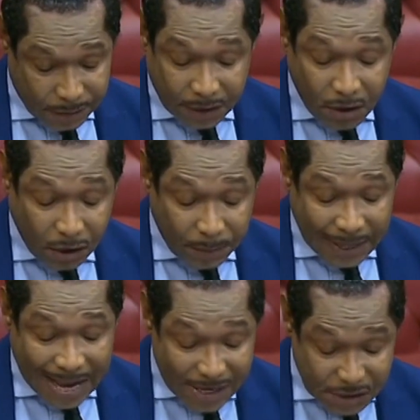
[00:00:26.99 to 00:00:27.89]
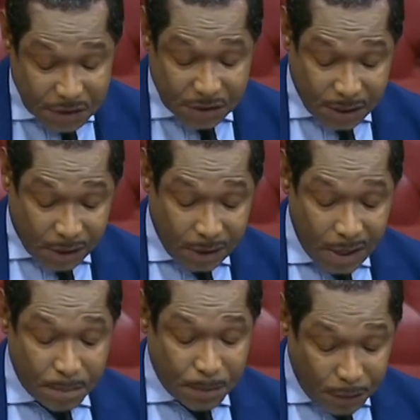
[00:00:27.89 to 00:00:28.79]
The economy has to start
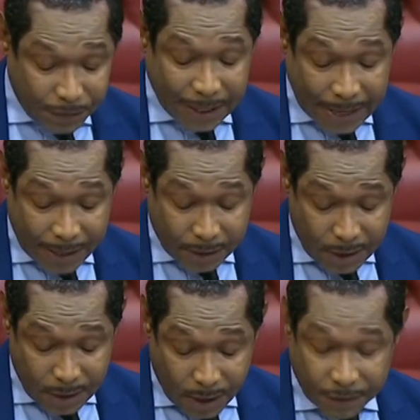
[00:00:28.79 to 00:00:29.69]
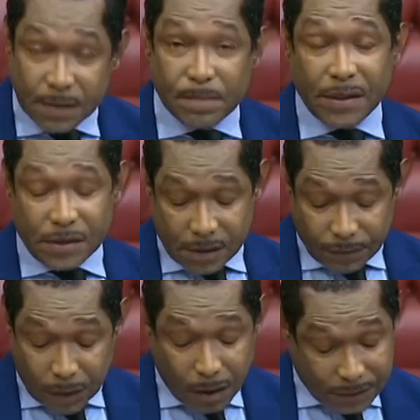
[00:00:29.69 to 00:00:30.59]
moving again after months of
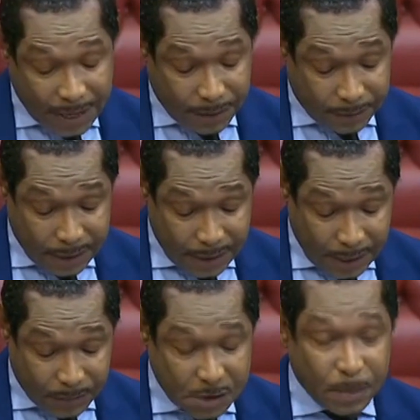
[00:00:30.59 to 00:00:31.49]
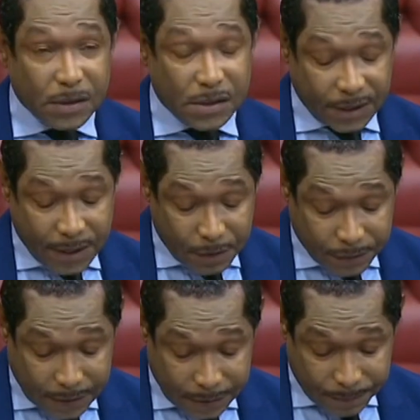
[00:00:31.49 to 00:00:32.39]
lockdown in response to
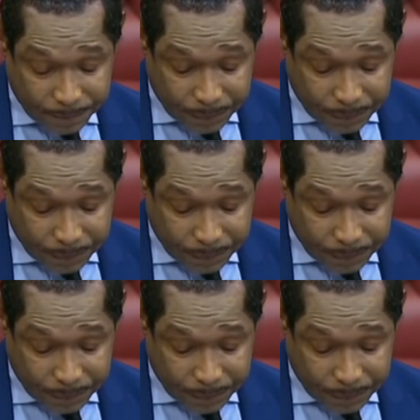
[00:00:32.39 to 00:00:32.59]
COVID.